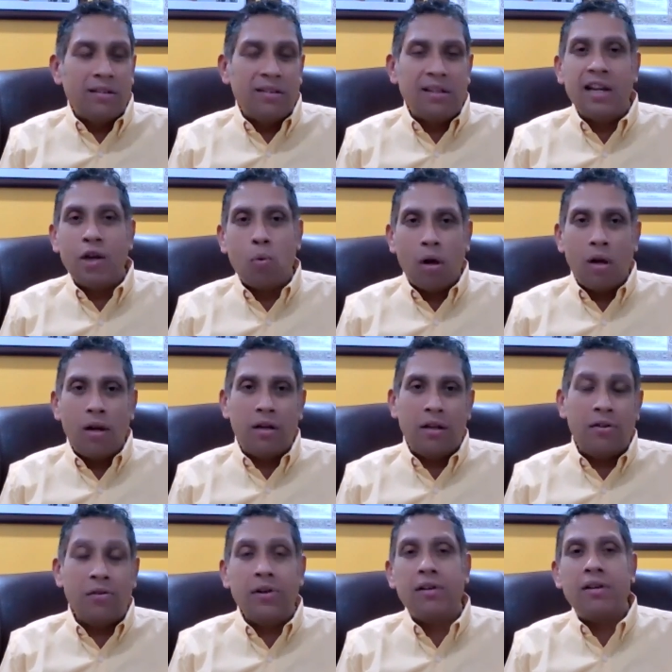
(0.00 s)

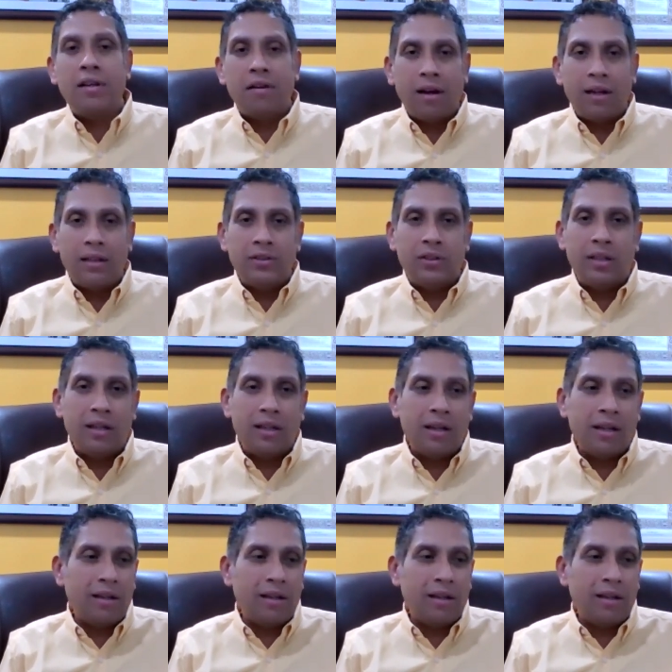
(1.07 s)
inequality really rising?